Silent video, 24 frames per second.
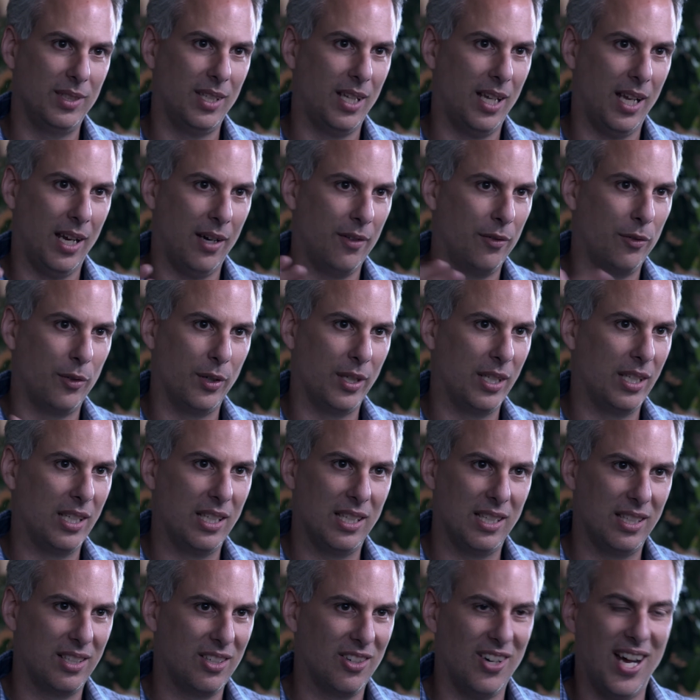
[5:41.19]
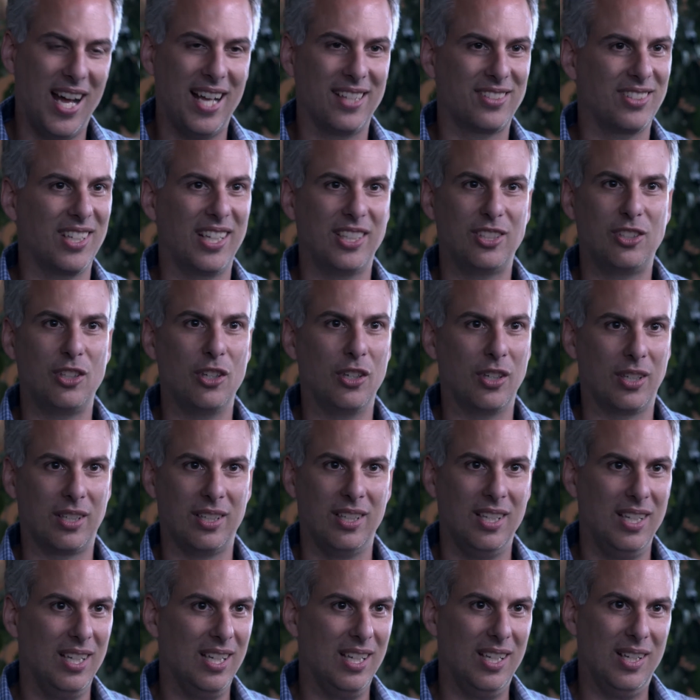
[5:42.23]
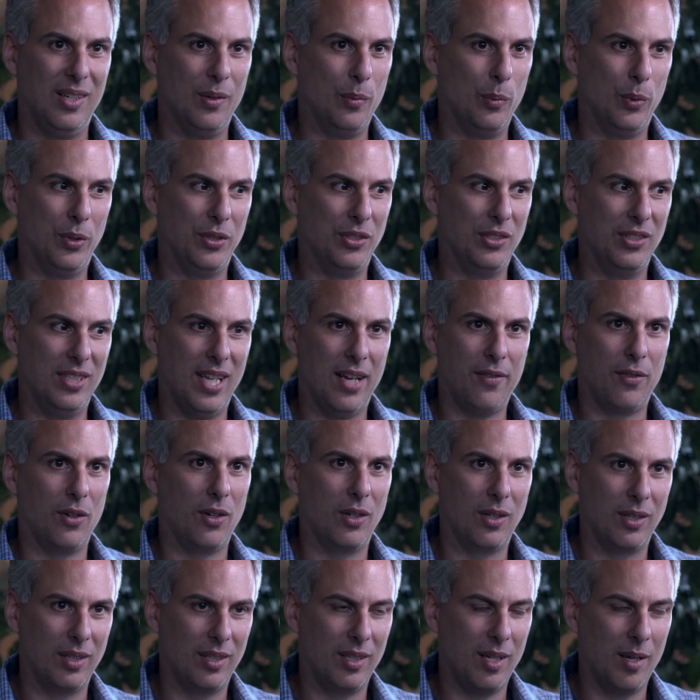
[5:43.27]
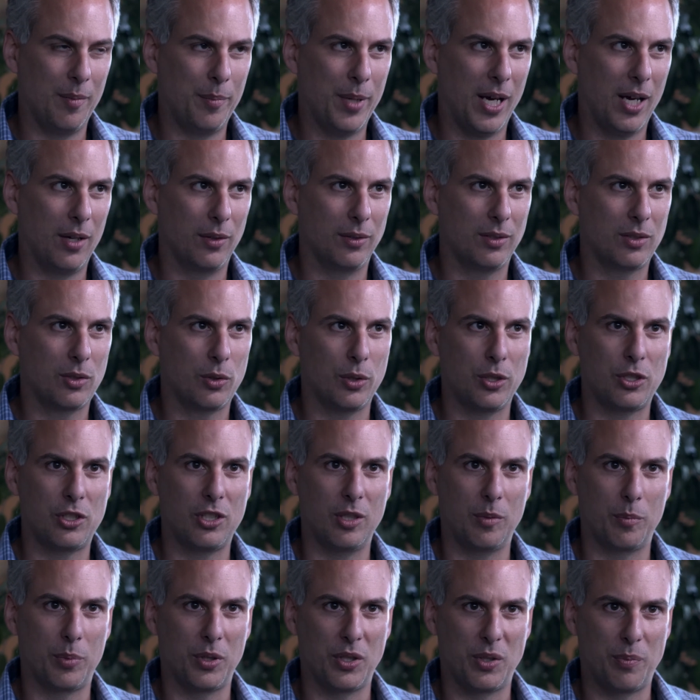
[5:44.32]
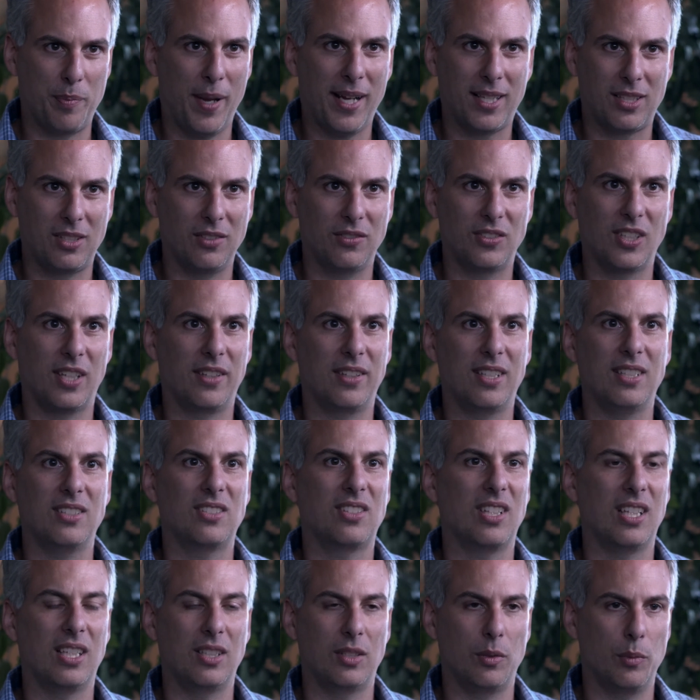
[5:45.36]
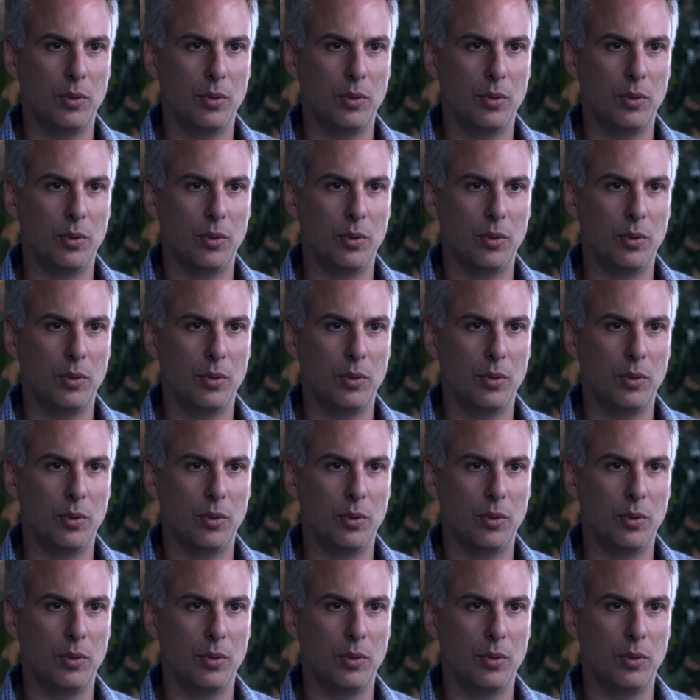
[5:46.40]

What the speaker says: Every class I took was never about Christian perspectives on these things.